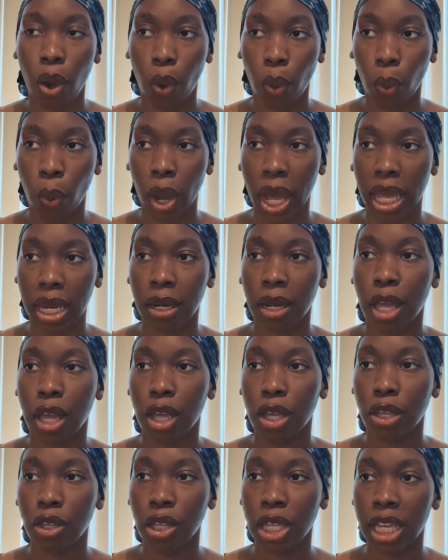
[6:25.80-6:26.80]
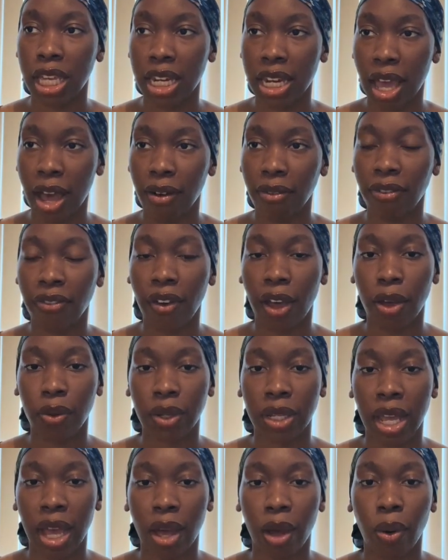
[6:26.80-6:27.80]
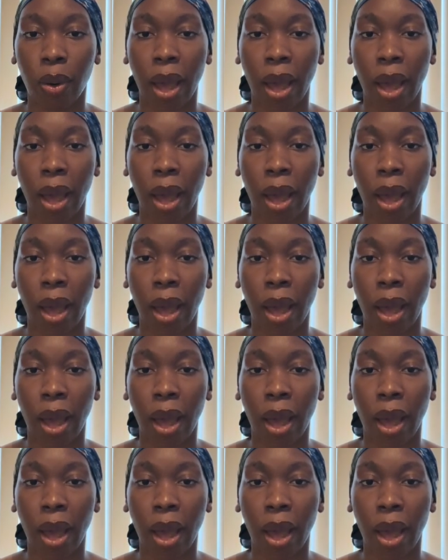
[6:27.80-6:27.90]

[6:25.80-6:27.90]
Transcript: when he now found out